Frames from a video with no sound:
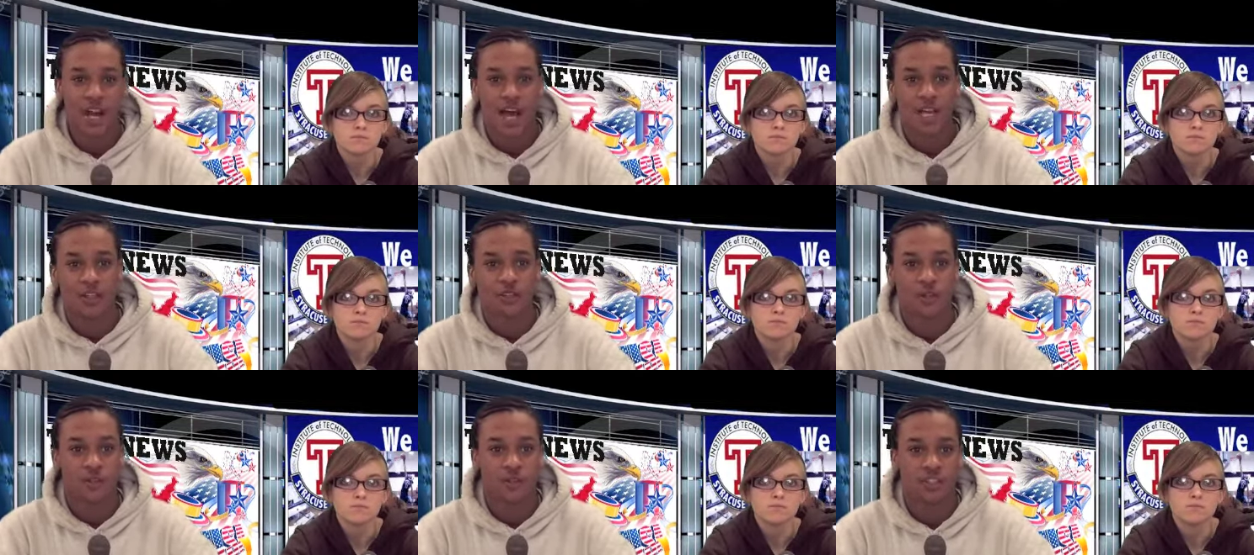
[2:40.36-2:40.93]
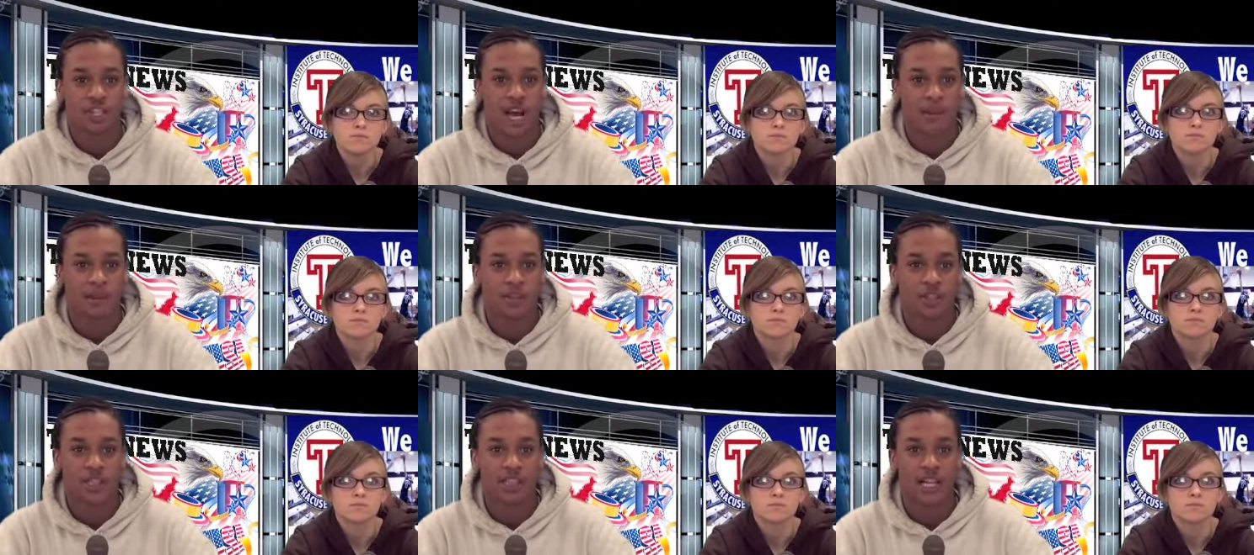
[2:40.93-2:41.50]
Speaker 1: Cosgrove's
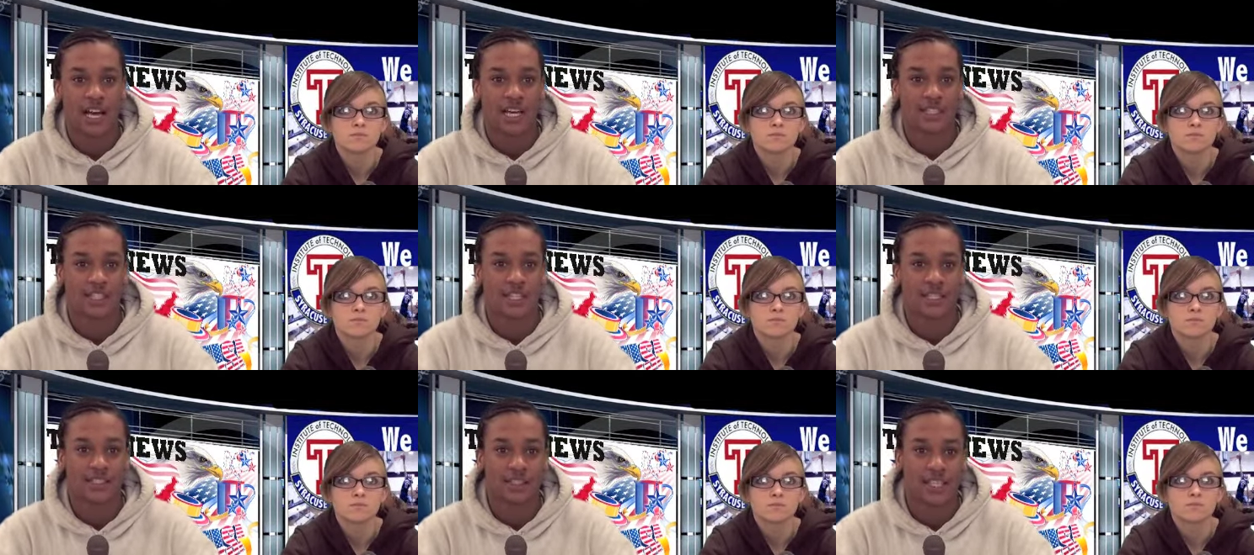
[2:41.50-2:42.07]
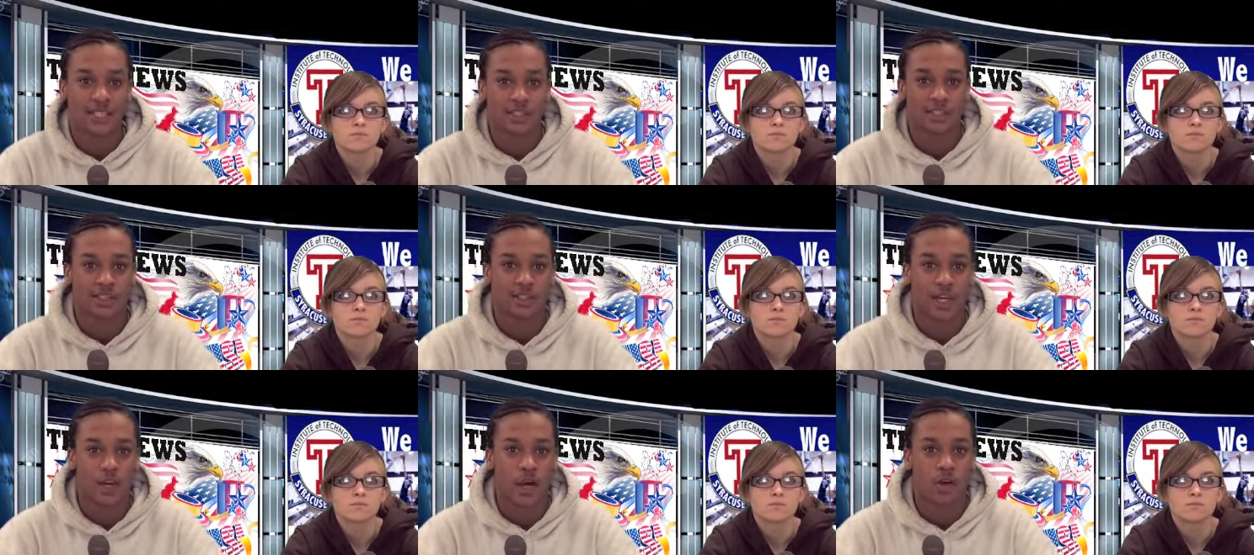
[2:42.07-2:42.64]
geometry class is set to
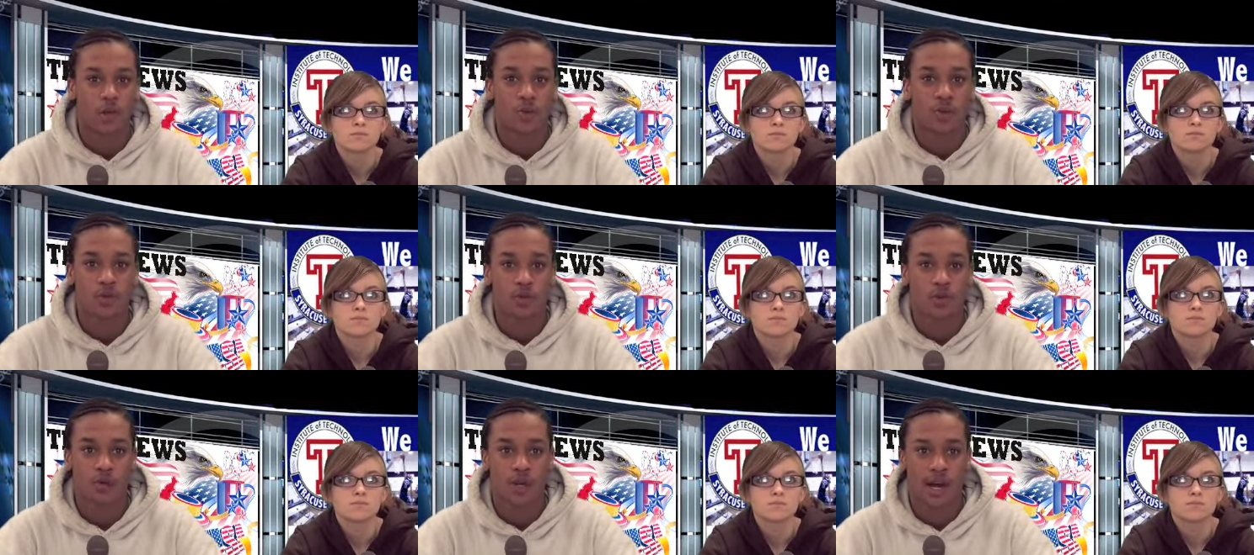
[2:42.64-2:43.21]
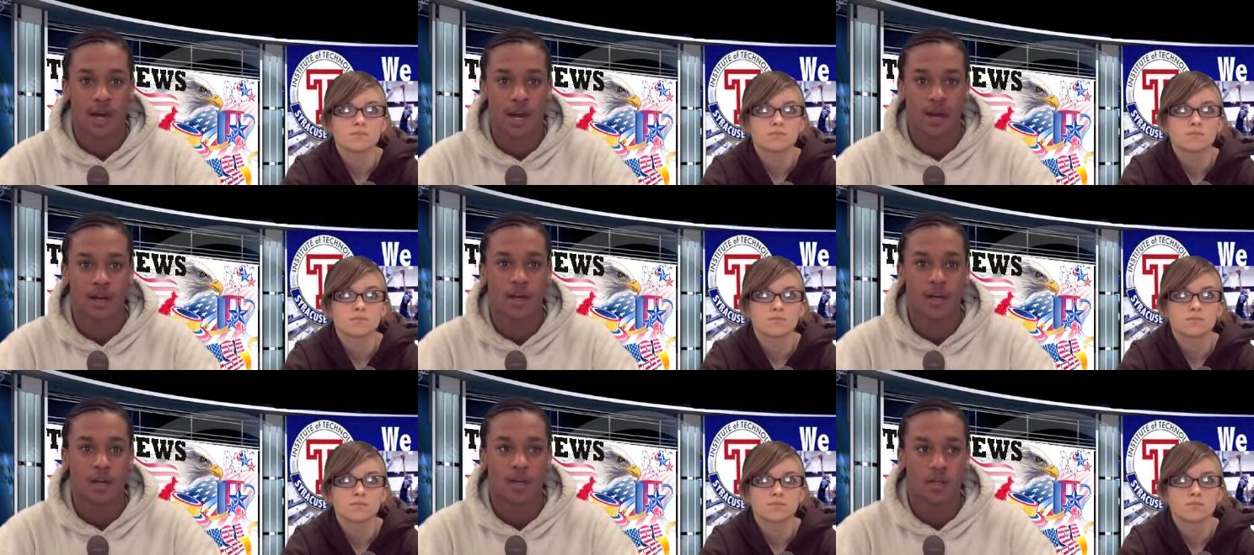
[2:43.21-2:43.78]
start a new unit on
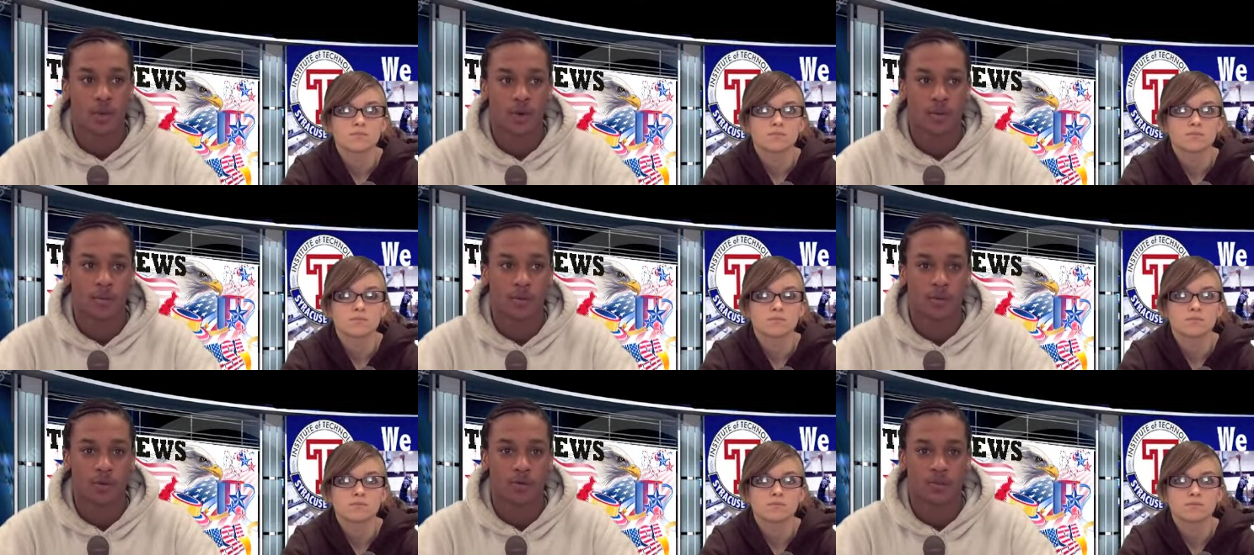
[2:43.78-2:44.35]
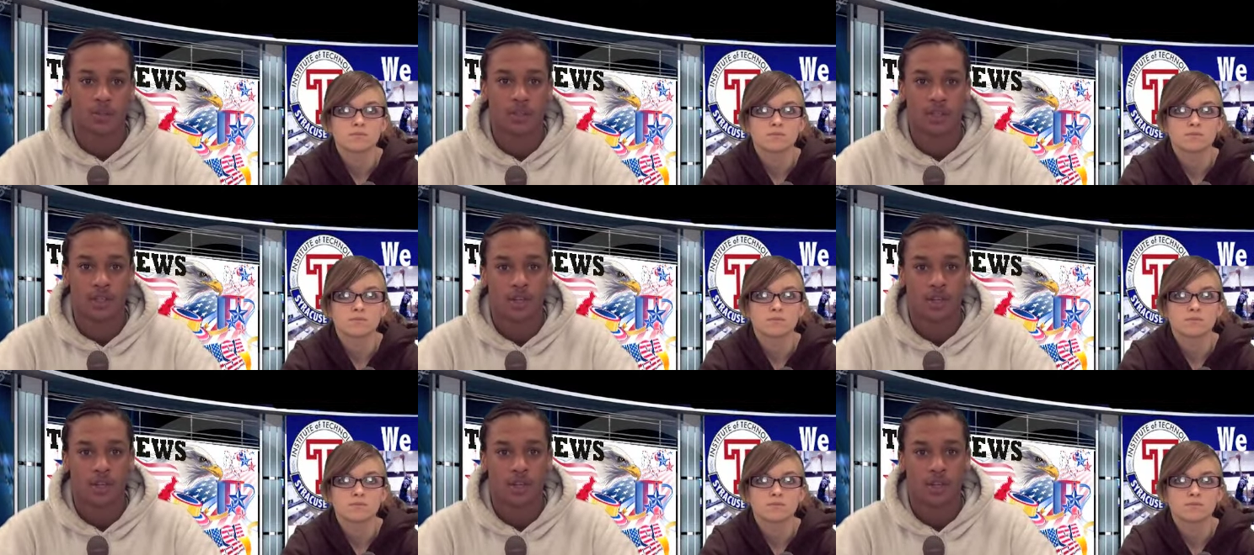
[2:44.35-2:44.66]
doing proofs.